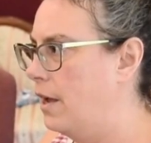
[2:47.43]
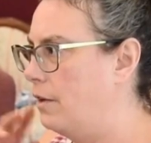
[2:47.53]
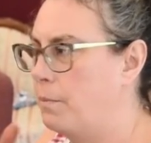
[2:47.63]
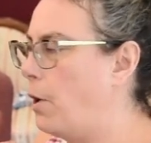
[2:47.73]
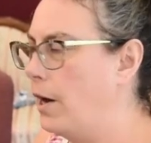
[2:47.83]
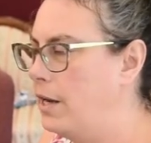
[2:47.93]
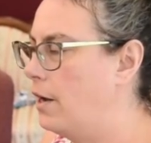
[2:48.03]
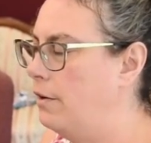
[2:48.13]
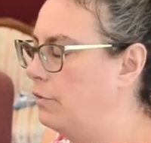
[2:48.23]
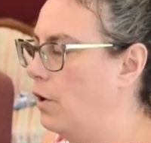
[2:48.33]
Your body
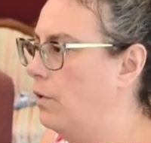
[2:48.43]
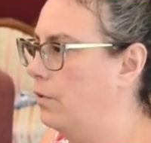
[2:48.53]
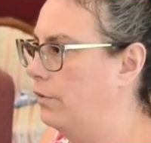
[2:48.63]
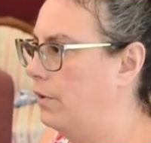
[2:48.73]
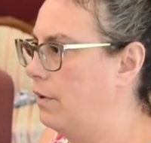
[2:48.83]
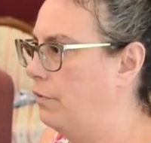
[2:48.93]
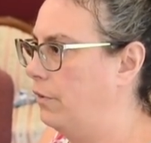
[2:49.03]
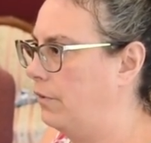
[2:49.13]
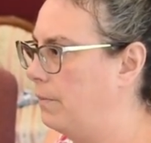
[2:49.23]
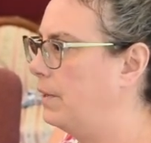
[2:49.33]
kind of knows if
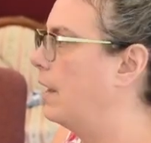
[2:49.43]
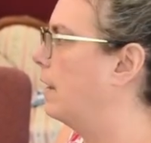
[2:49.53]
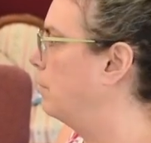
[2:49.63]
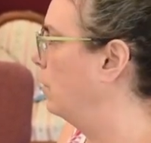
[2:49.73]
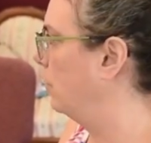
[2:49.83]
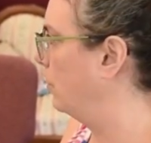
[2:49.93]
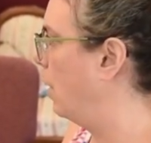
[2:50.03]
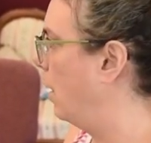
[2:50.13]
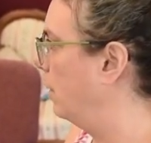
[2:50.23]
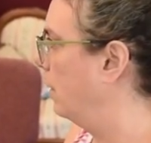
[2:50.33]
it's something edible or
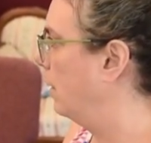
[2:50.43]
not.